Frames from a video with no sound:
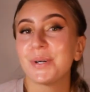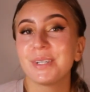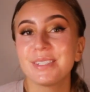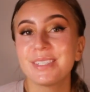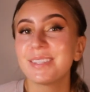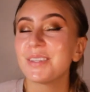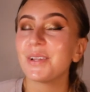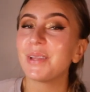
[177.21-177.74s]

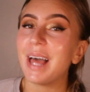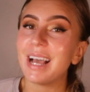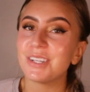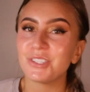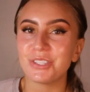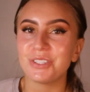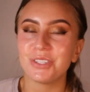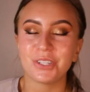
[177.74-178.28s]
course, the
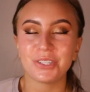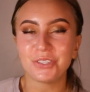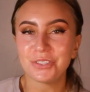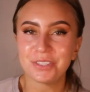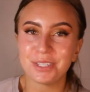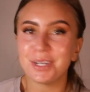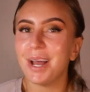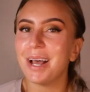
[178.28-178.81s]
lashes are
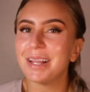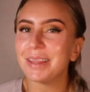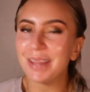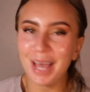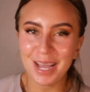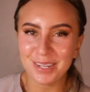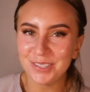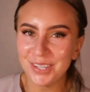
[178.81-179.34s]
just not
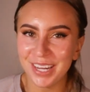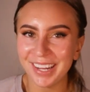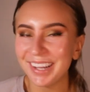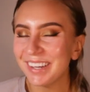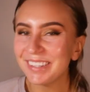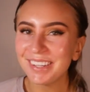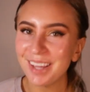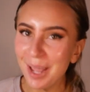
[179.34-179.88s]
lashing
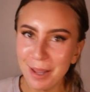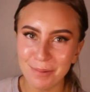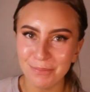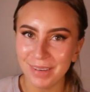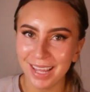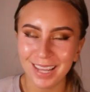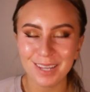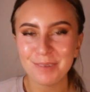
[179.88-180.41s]
on game
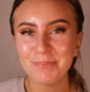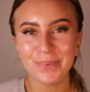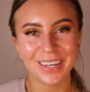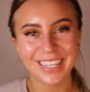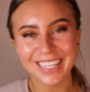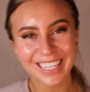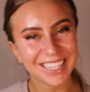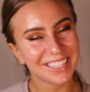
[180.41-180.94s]
day, but